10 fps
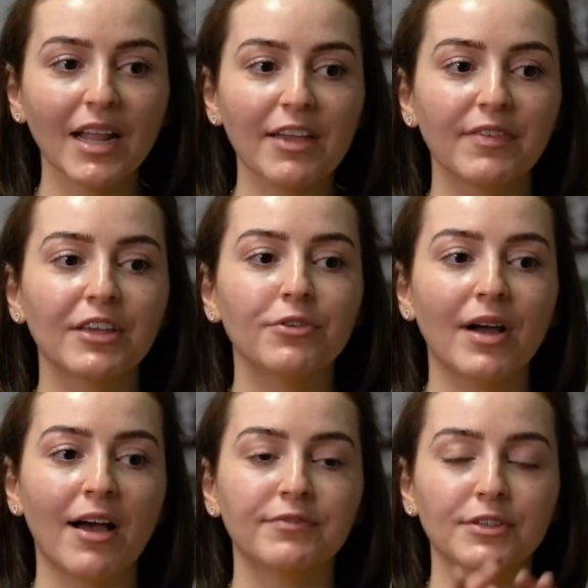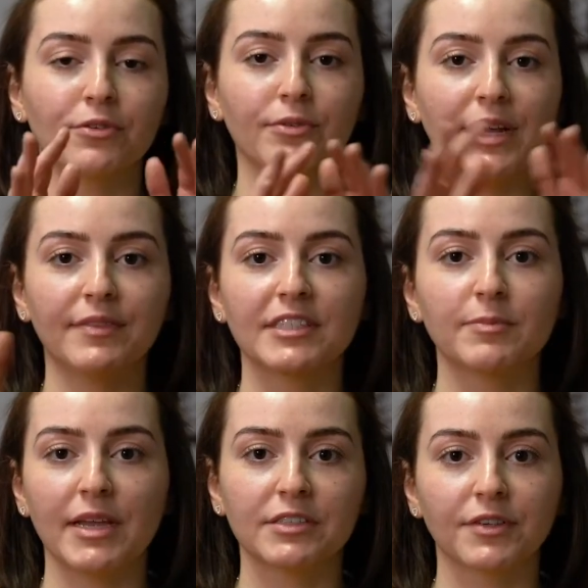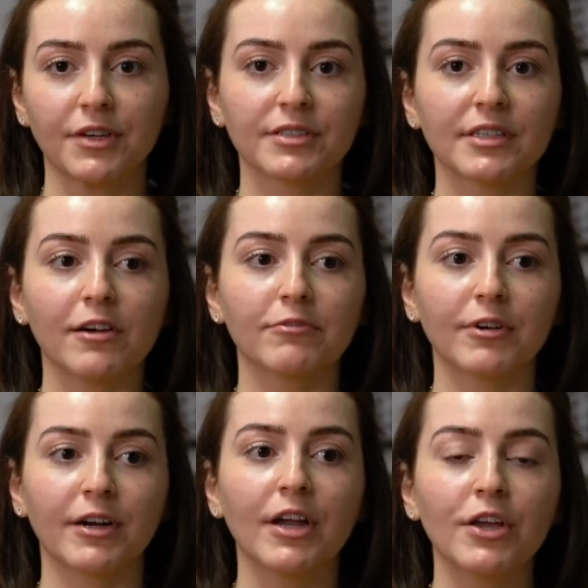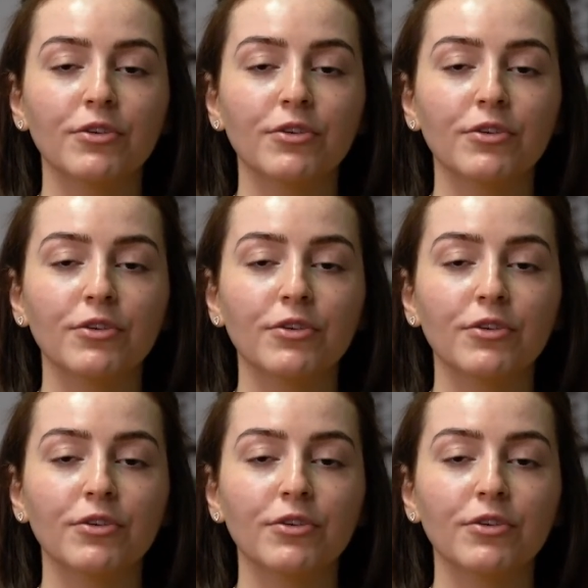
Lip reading: I feel like you have to create this space for yourself where